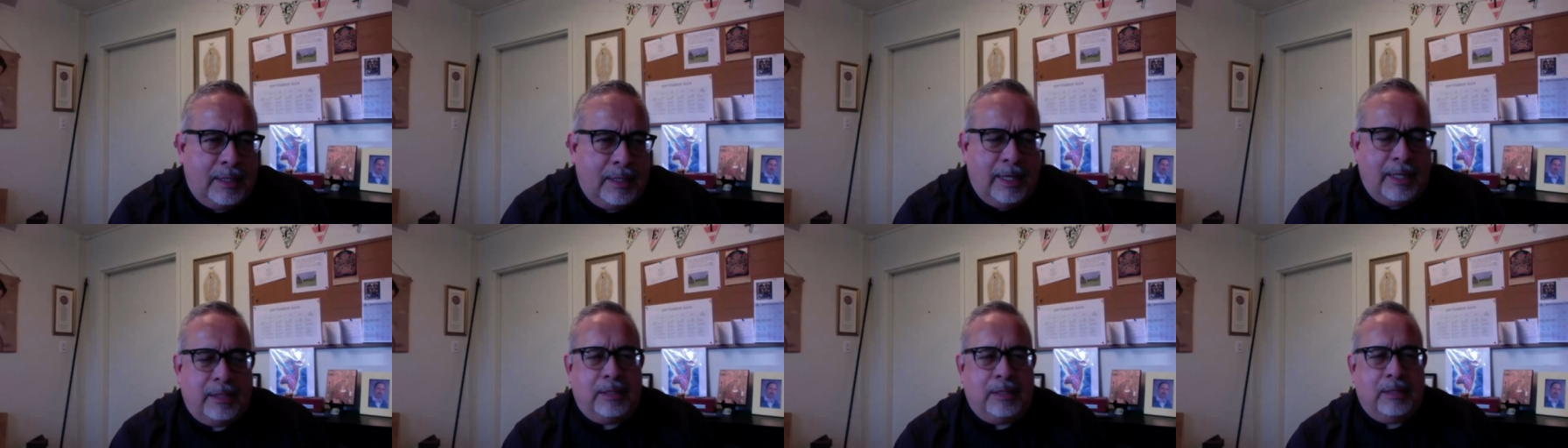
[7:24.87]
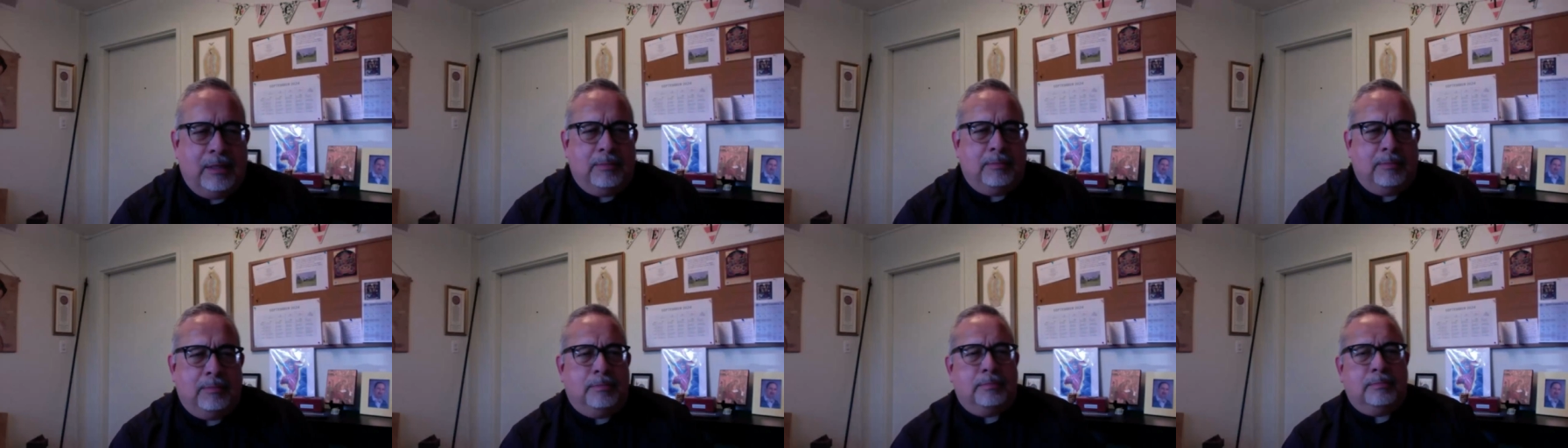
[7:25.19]
like
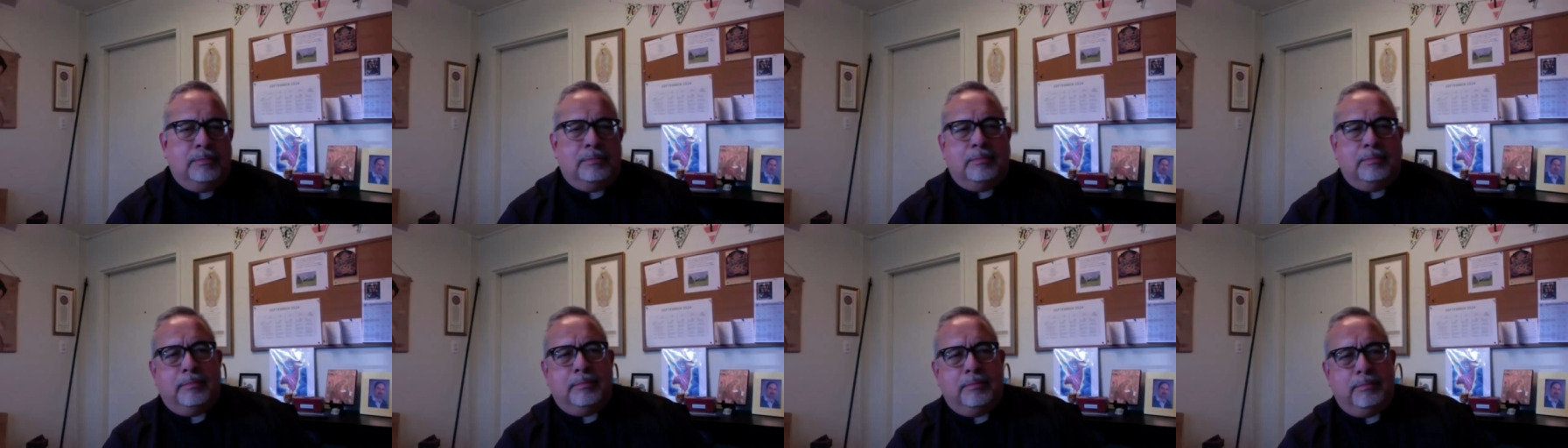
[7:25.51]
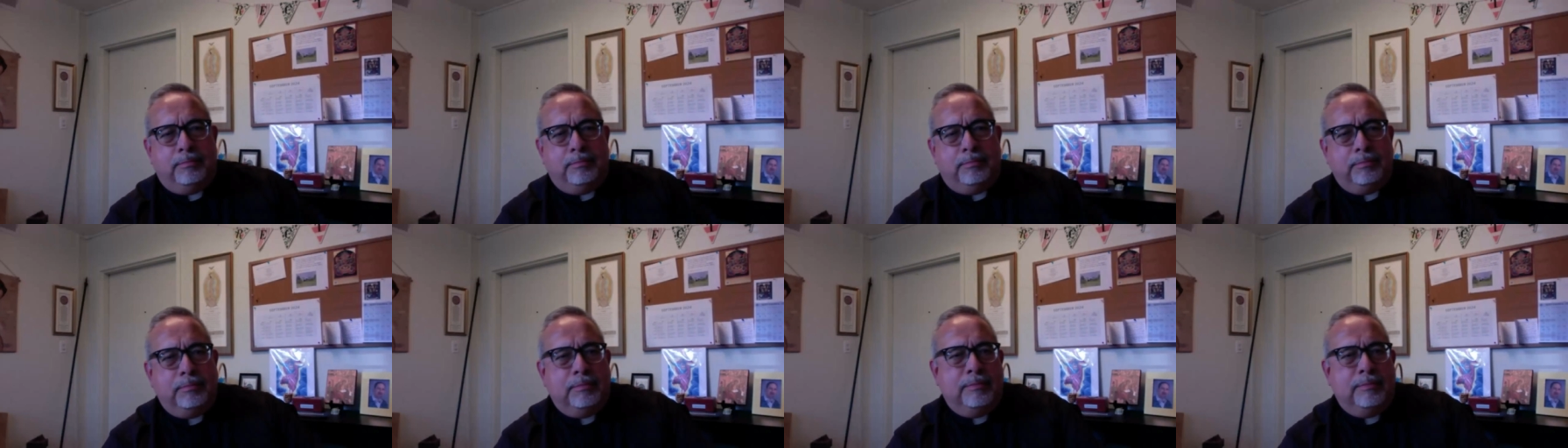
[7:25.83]
the
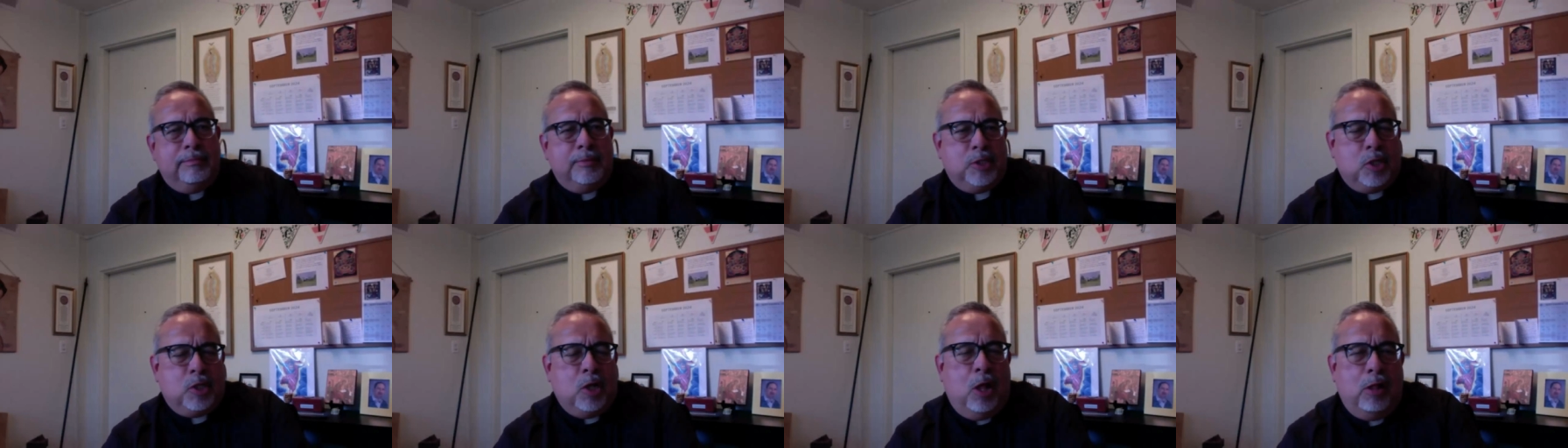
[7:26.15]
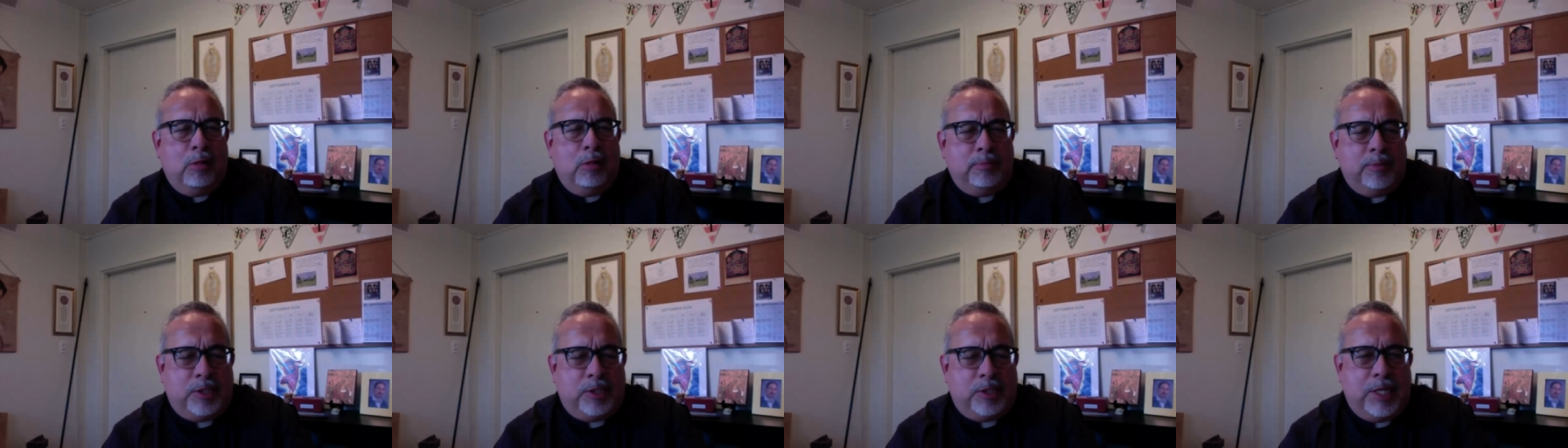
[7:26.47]

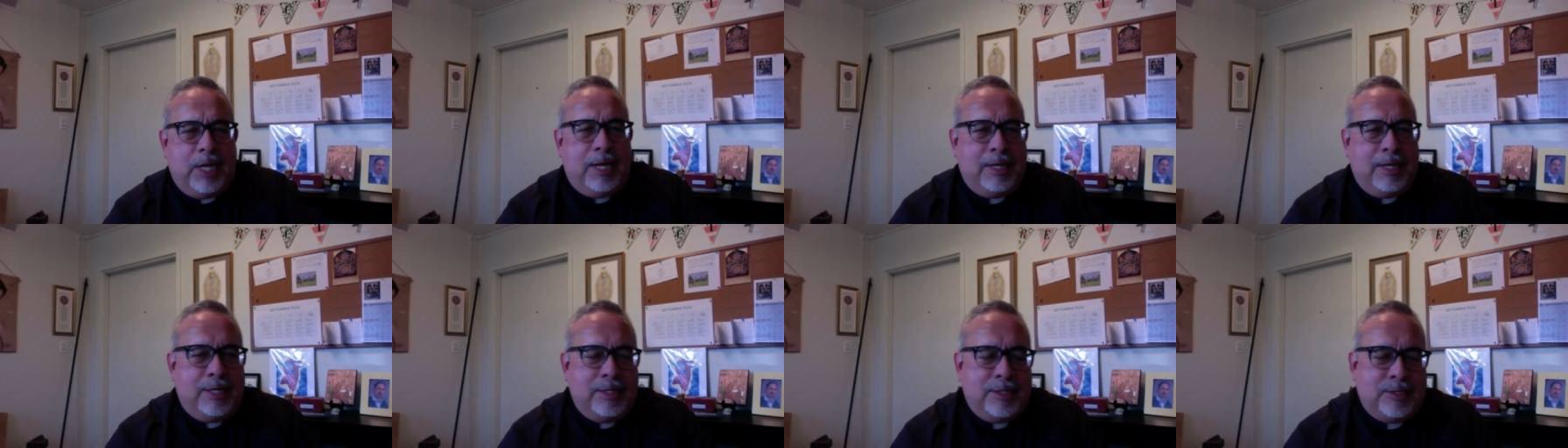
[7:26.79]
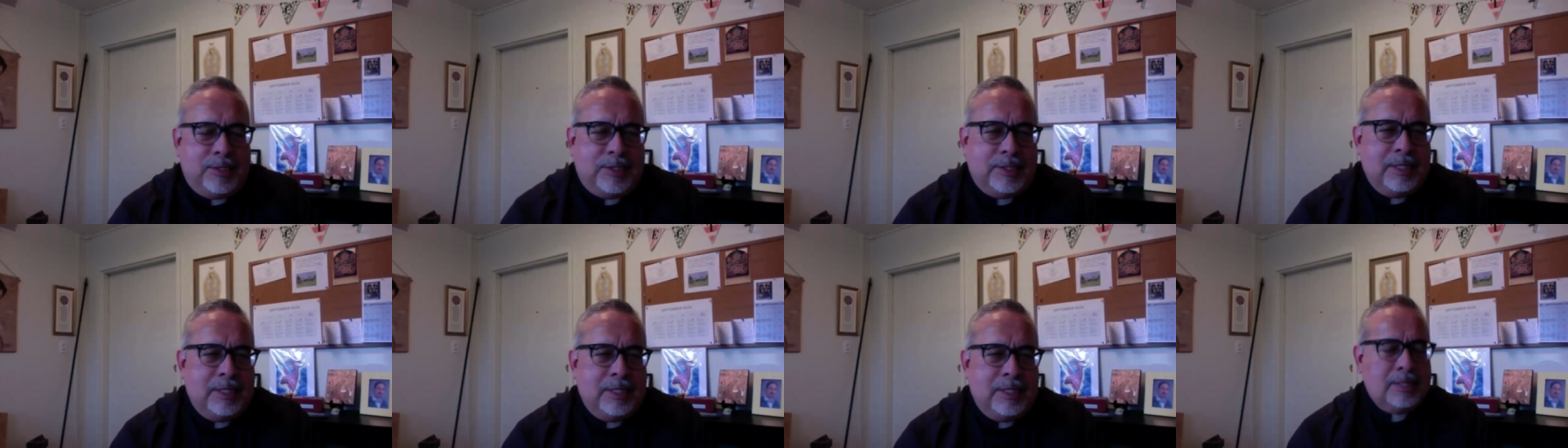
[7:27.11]
Psalm
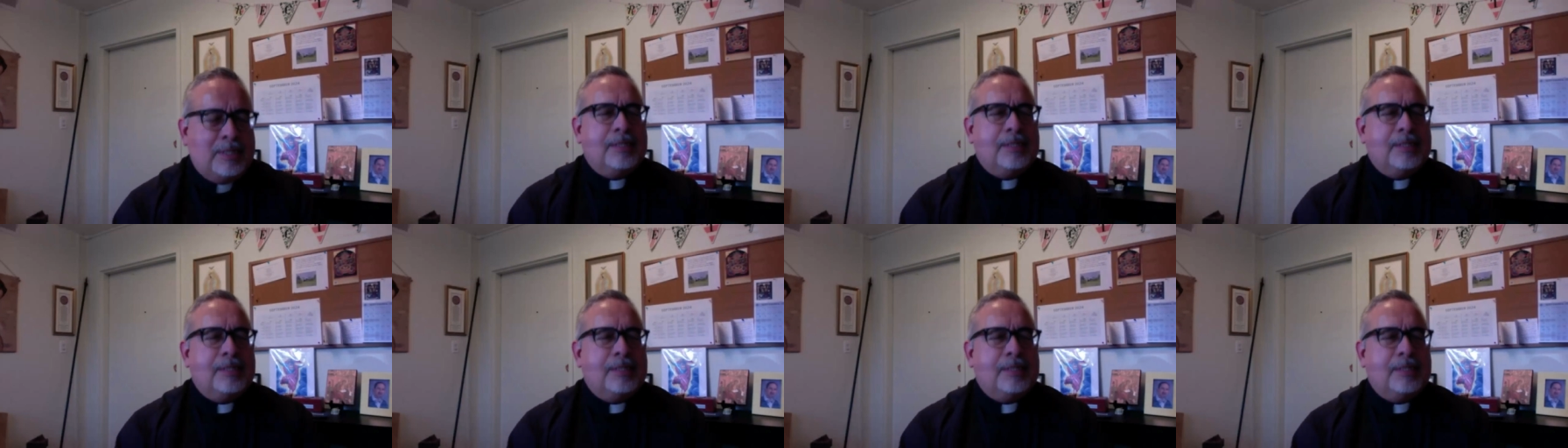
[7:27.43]
says.